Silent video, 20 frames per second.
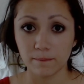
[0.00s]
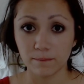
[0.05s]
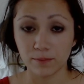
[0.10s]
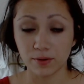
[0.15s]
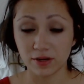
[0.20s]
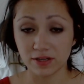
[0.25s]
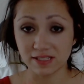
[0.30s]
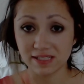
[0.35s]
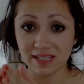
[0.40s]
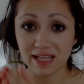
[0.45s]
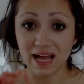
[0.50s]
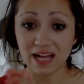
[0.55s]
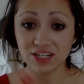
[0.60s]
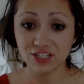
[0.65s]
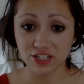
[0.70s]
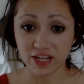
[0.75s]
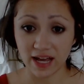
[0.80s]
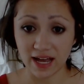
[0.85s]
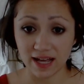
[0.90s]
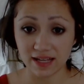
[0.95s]
put
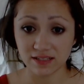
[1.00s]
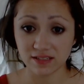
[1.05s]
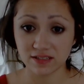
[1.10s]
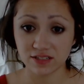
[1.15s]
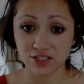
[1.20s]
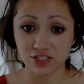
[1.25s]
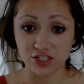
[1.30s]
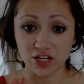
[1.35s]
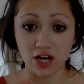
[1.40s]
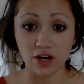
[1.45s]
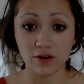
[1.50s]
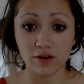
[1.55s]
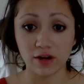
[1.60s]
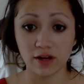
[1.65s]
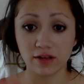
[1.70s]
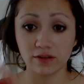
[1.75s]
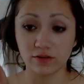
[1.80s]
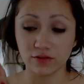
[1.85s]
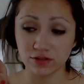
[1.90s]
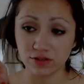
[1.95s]
slash cast
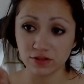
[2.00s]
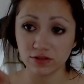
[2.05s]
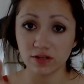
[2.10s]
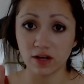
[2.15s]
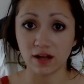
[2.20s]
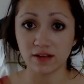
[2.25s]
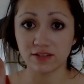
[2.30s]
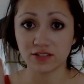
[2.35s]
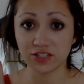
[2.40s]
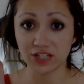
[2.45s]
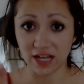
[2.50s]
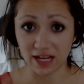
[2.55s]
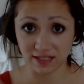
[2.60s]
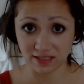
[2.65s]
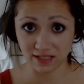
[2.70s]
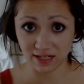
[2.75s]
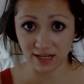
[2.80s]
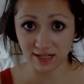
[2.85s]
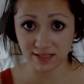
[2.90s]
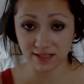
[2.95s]
chakra, those two dots,
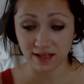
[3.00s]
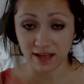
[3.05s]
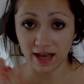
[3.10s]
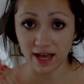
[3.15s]
chastise,